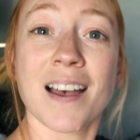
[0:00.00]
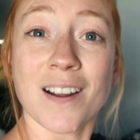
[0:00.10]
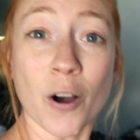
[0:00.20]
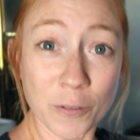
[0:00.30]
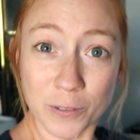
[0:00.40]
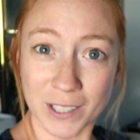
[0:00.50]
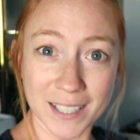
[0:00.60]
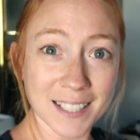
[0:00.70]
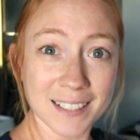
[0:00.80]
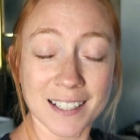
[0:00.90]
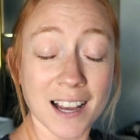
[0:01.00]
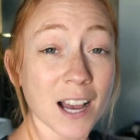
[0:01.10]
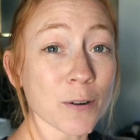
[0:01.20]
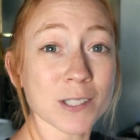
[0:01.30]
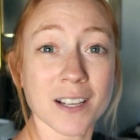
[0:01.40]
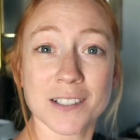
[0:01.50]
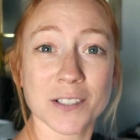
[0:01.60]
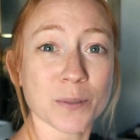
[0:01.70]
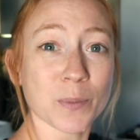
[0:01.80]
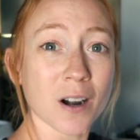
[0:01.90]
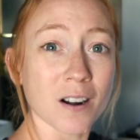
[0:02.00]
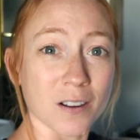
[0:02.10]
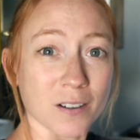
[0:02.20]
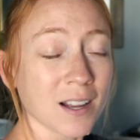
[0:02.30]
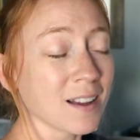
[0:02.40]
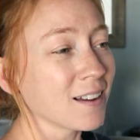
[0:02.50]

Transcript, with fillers: and hopefully I will talk to you tomorrow.